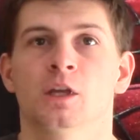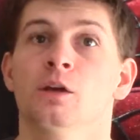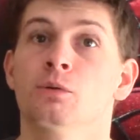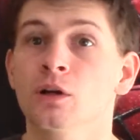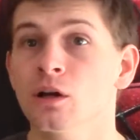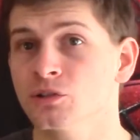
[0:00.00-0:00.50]
It
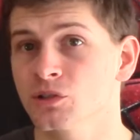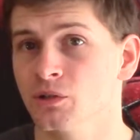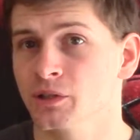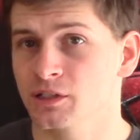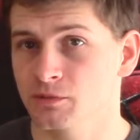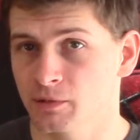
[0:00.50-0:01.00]
would also
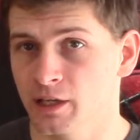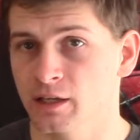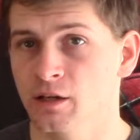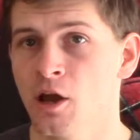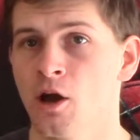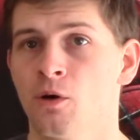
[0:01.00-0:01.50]

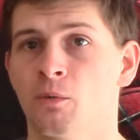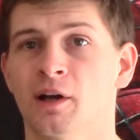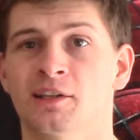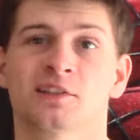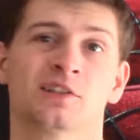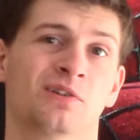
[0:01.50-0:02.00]
explain why
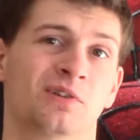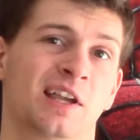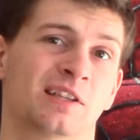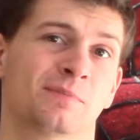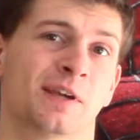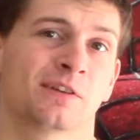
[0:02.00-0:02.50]
Snoke
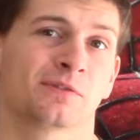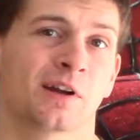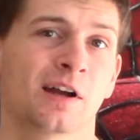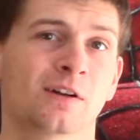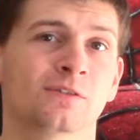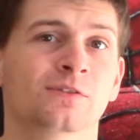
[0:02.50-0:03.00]
has been
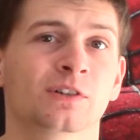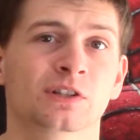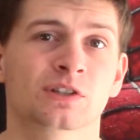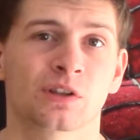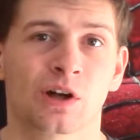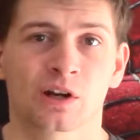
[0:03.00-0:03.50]
around for
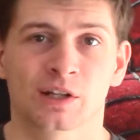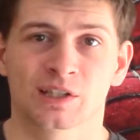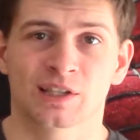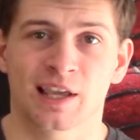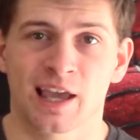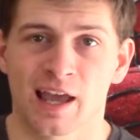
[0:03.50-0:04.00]
as long as
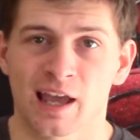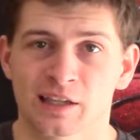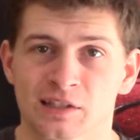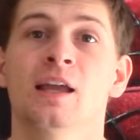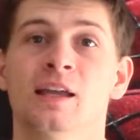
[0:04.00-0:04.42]
he has.